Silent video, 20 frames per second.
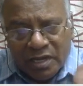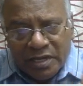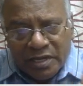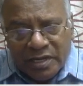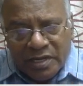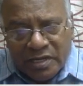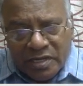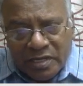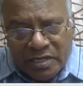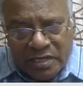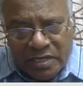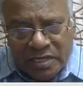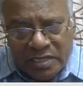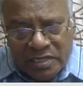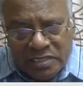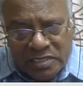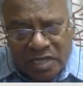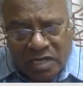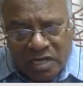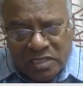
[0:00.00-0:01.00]
It
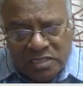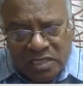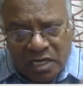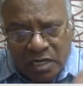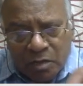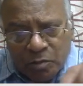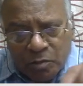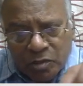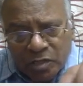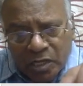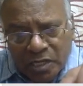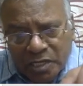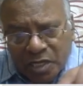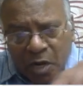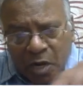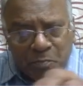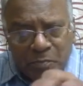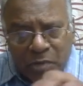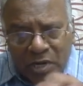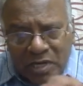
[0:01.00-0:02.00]
is concerned about the
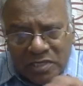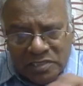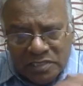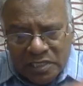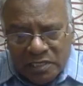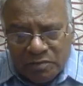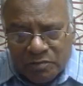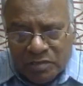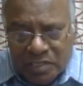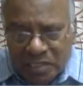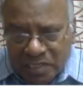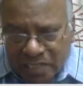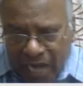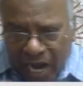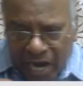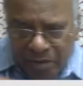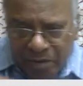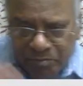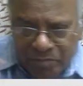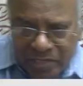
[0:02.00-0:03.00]
temporal sequence,
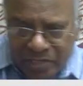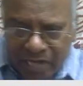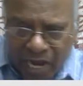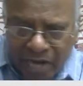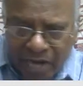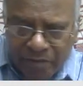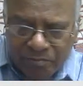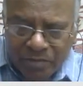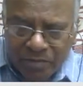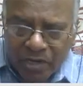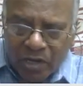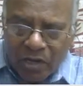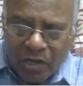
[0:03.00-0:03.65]
time.